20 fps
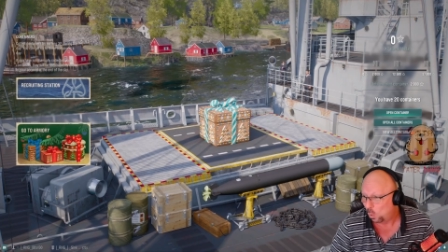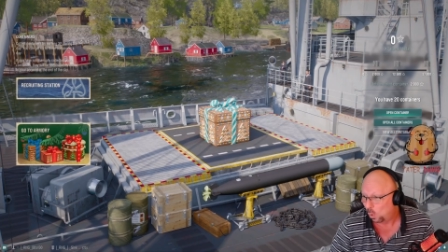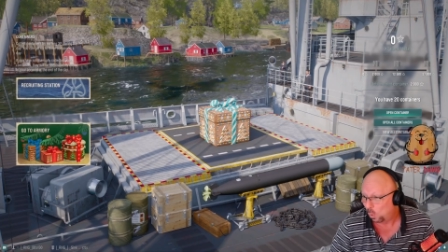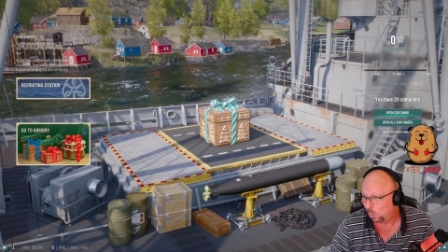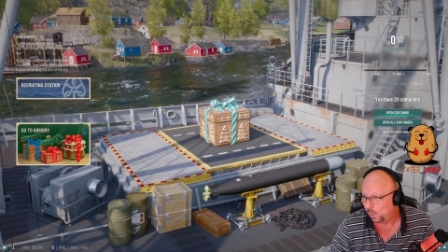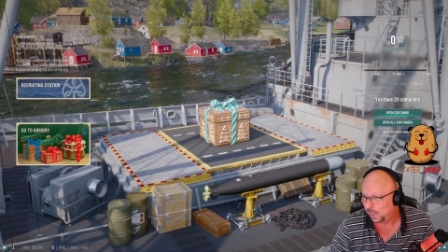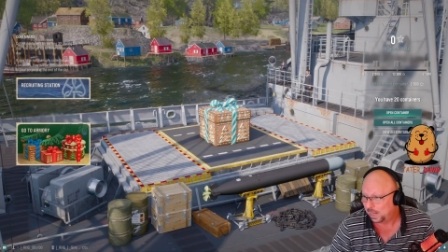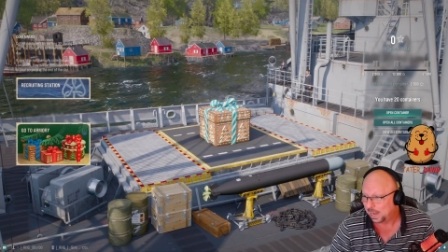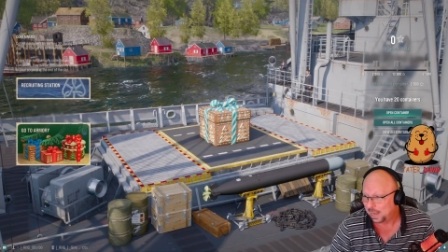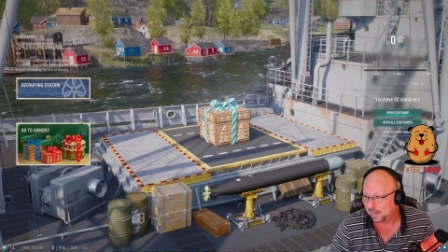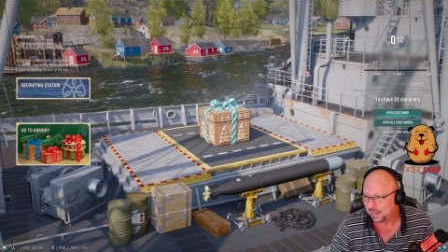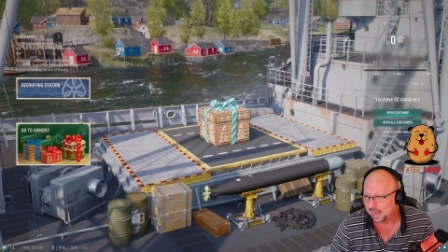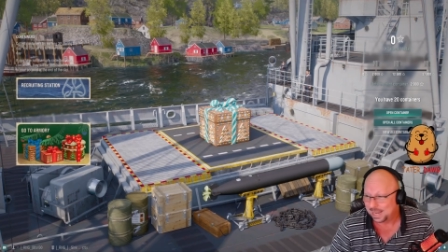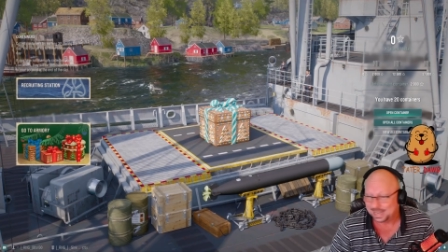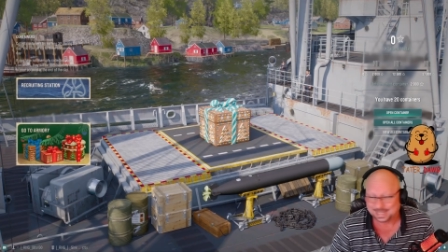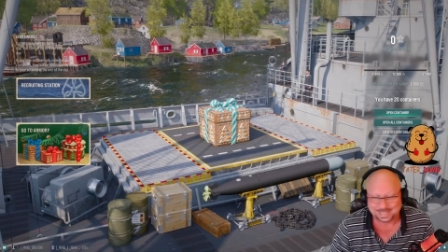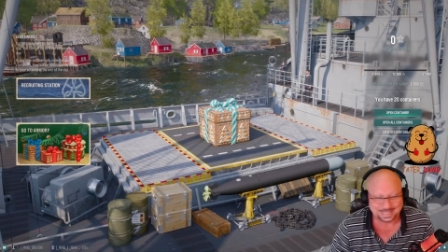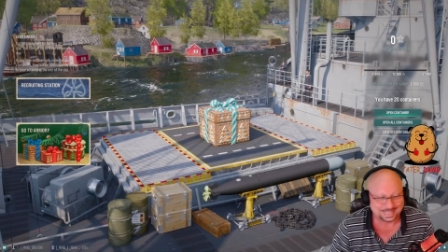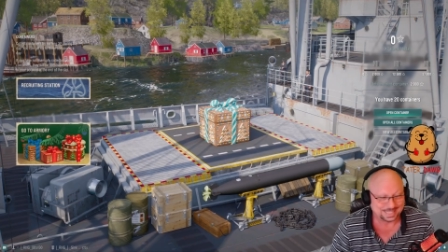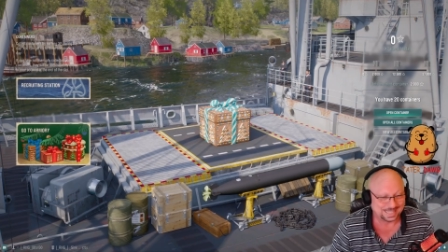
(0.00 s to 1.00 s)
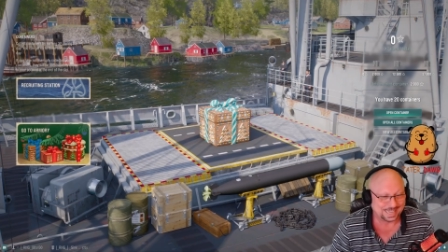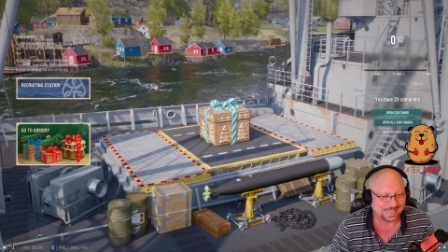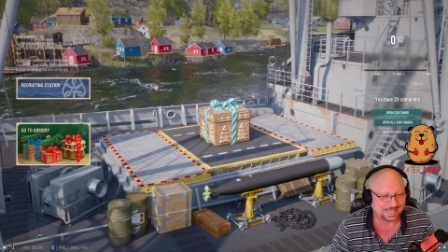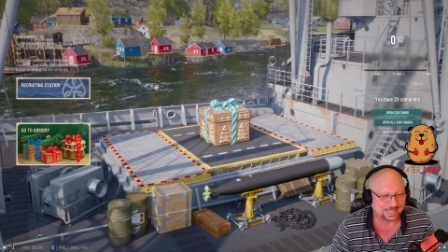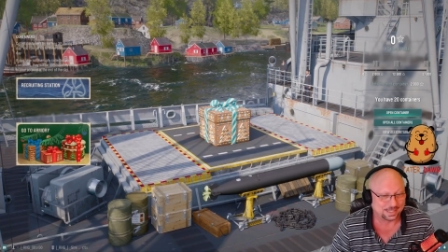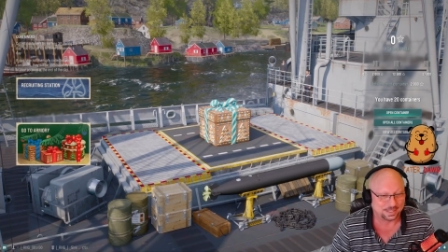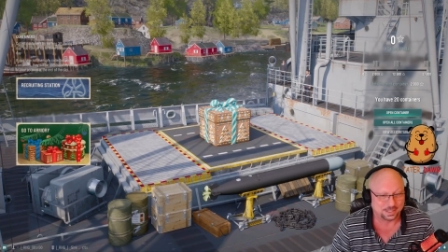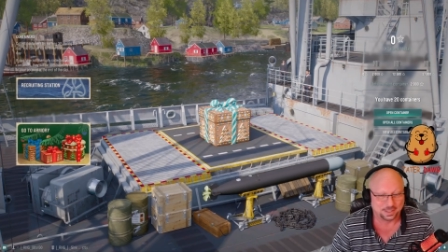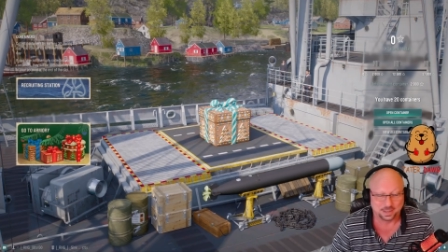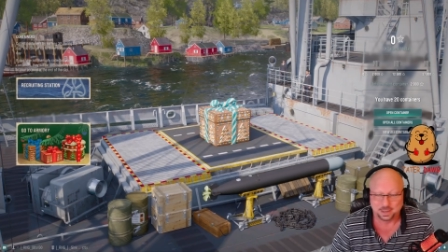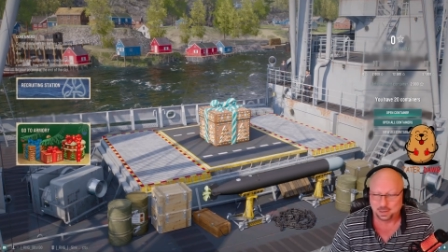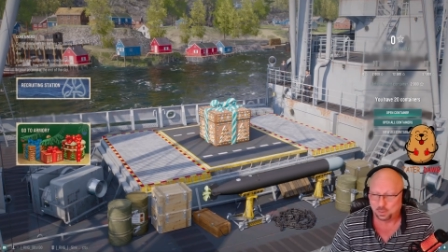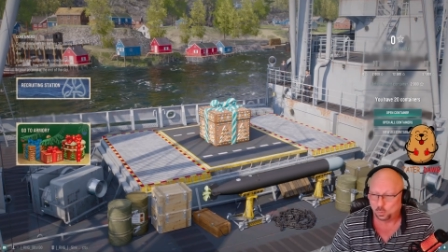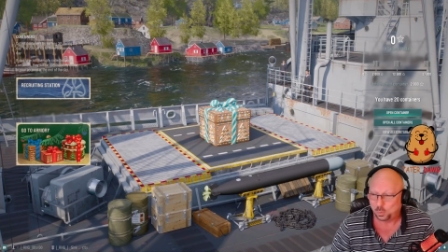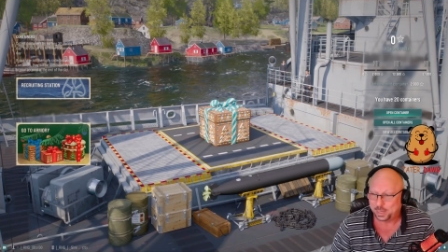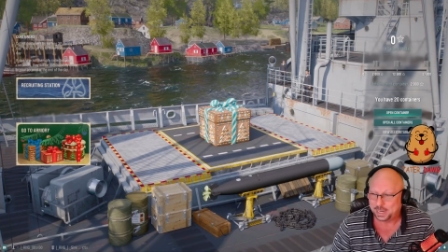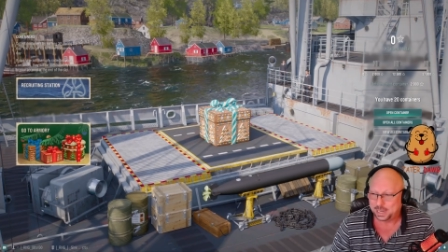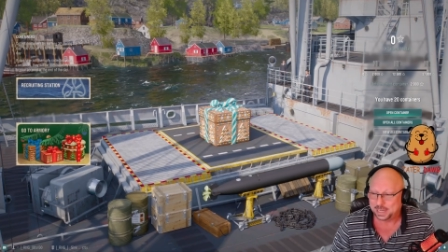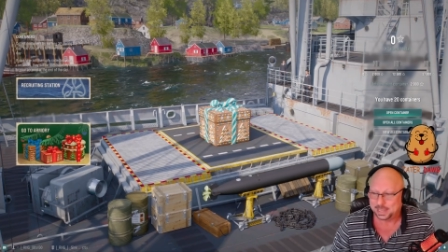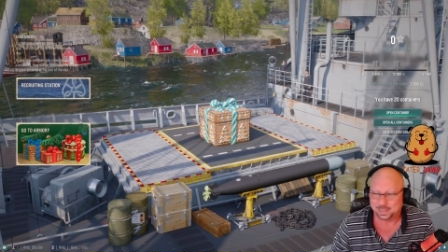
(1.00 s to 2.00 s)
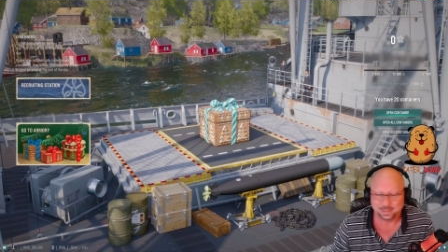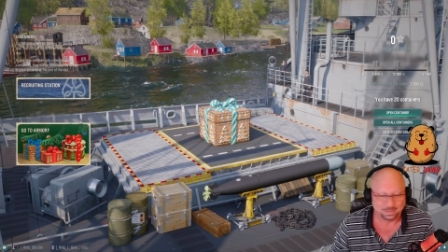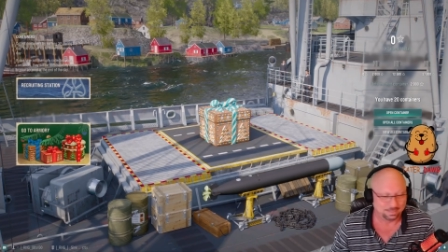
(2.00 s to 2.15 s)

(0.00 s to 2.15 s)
We got like 6. We hit